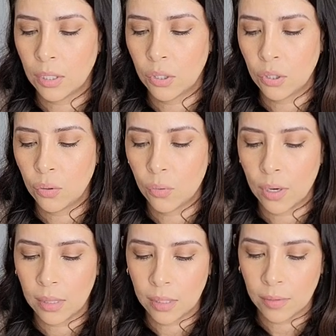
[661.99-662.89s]
here, too,
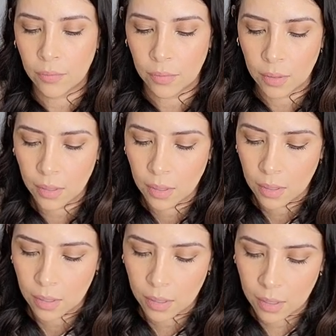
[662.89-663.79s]
where I live.
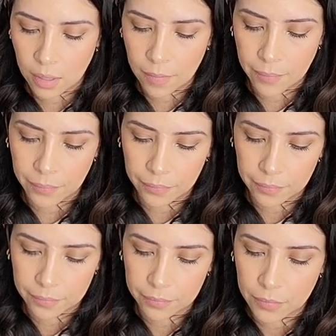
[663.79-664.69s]

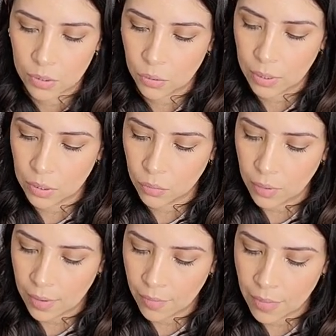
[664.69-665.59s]
So I do
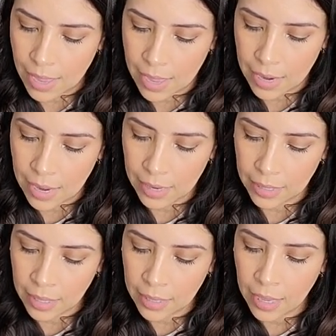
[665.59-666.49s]
have that.
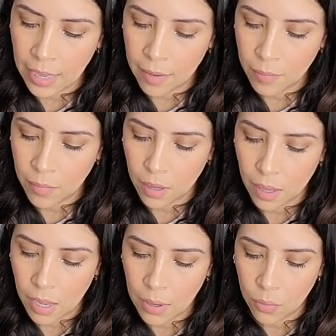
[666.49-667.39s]

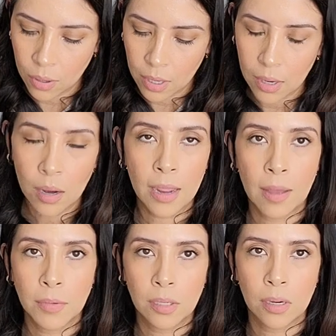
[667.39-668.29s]
I ordered it on
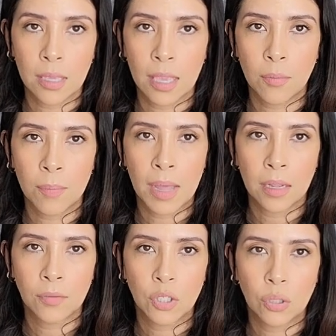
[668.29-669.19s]
Amazon, and it came in a
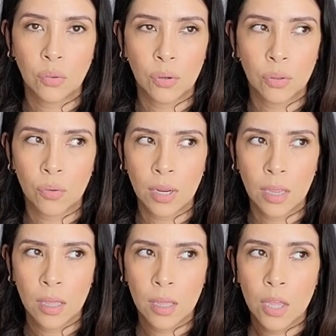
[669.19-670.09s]
pack of two or three.
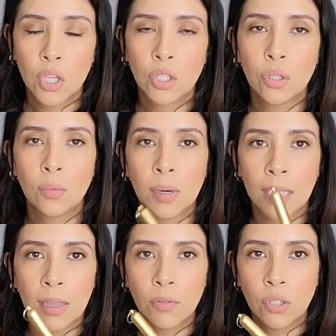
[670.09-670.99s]
Two, but I
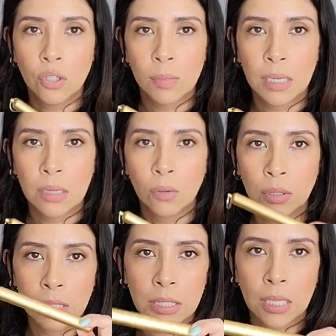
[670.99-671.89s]
gave one to my
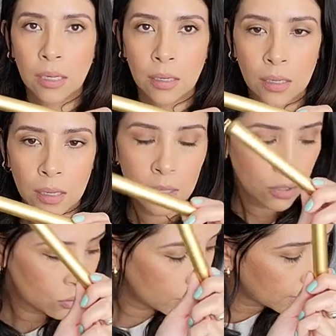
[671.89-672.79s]
oldest son.
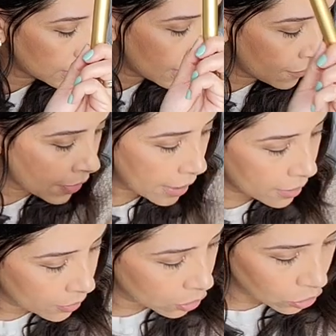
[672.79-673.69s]
So yes, I have that in there